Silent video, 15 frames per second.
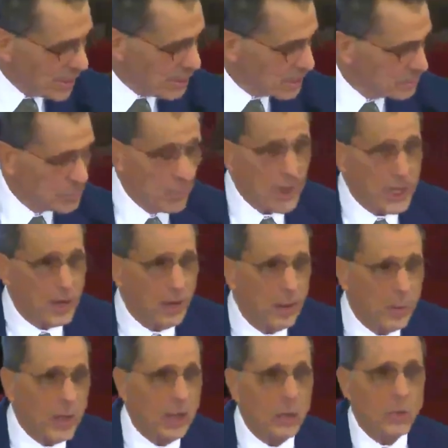in the spring,
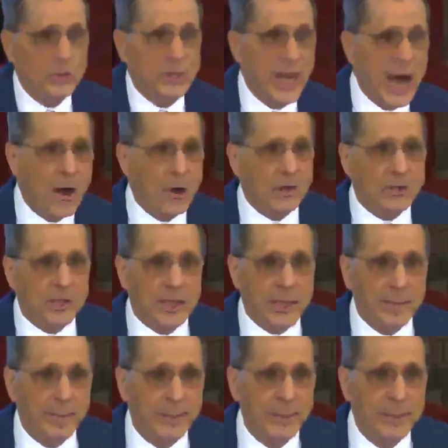we lose an hour of
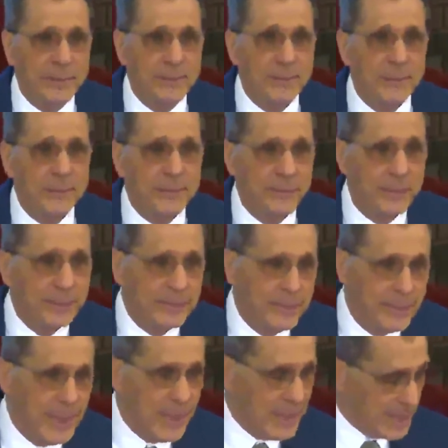sleep.
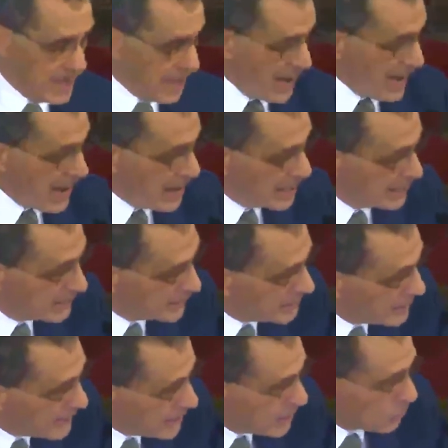And
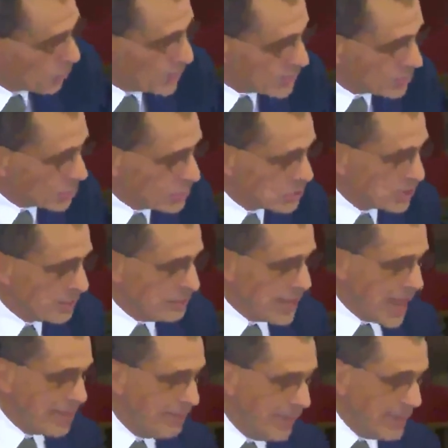researchers have
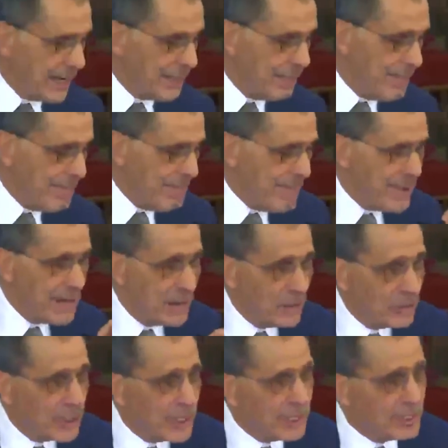tabulated
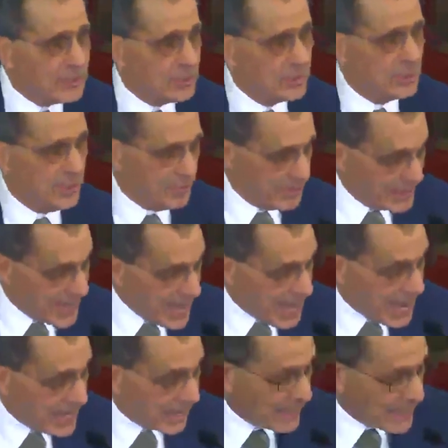millions of
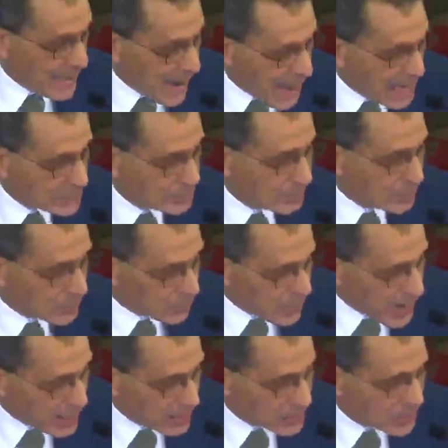daily hospital
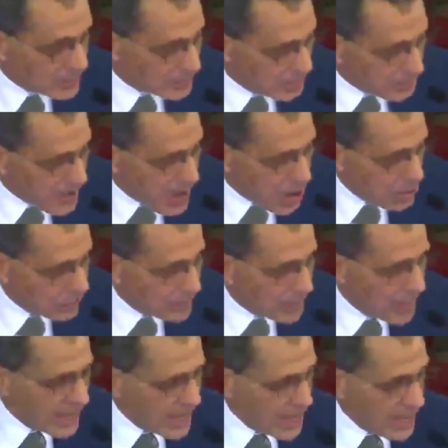records and have found
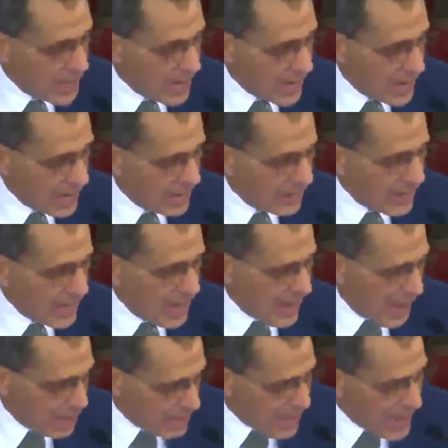
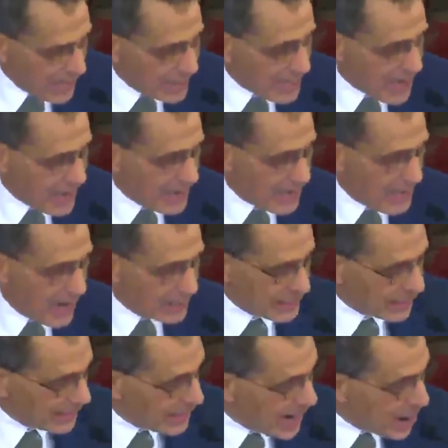on that day an
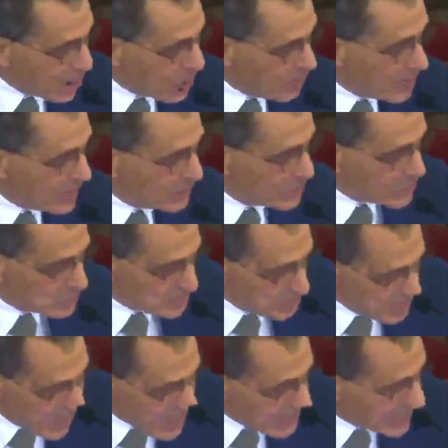alarming
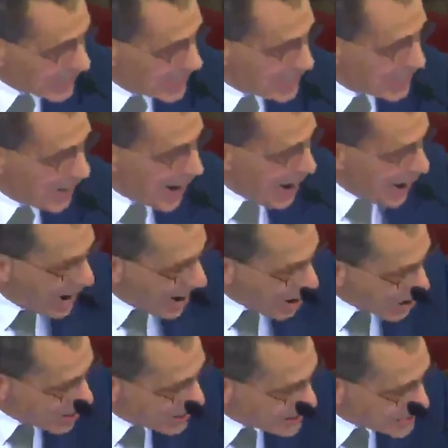spike in heart